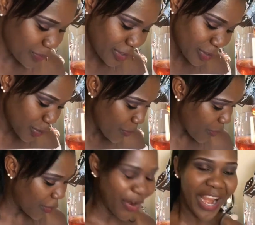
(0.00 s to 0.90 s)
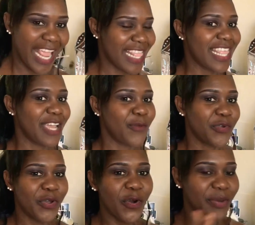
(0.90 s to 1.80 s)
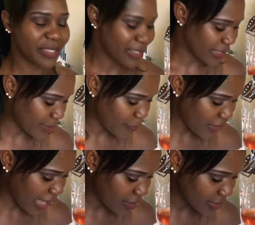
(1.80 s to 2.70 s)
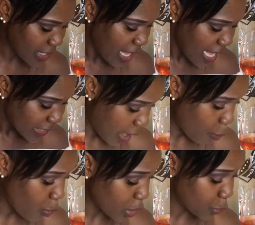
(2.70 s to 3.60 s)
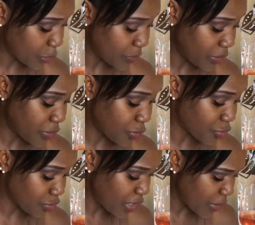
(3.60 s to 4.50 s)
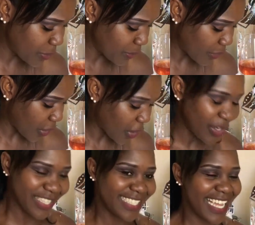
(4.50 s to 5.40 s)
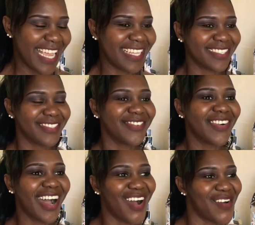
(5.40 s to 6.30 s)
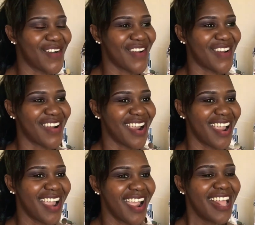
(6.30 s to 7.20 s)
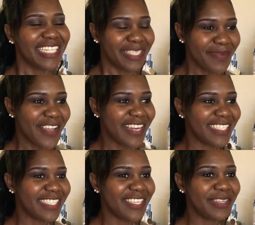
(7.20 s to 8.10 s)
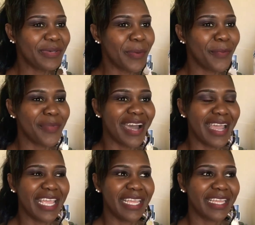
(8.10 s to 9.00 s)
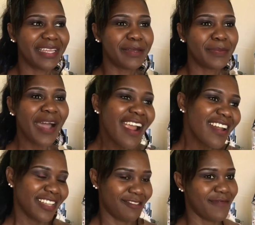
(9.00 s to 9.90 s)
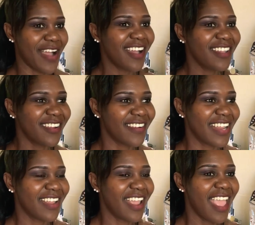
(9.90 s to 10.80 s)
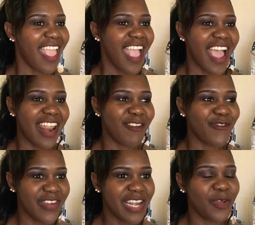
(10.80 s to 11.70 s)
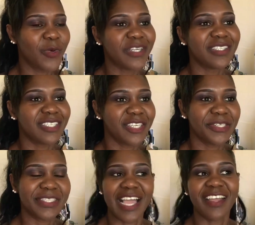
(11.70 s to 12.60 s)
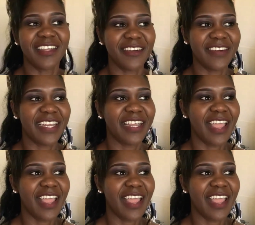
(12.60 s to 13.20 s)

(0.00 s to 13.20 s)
2 more and then we'll go into something else. What would be your dream holiday? Wow. To be honest to you, my partner is from Hungary and I really want to go to Hungary.